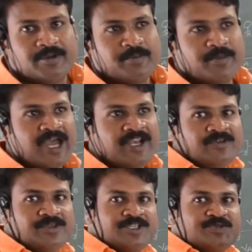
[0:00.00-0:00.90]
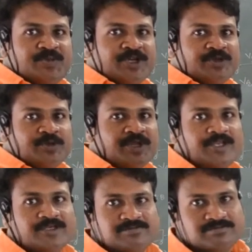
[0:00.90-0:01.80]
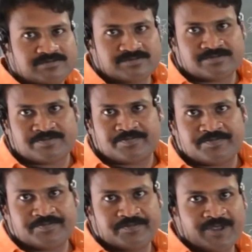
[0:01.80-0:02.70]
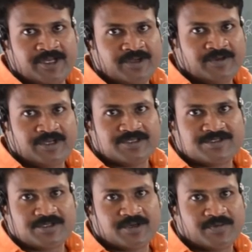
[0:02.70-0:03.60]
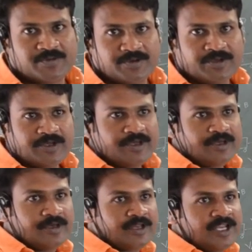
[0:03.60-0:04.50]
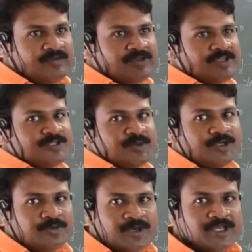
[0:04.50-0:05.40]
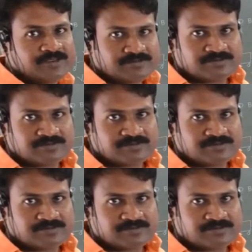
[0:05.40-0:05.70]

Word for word: man with respect to rain, relative velocity of rain with respect to man,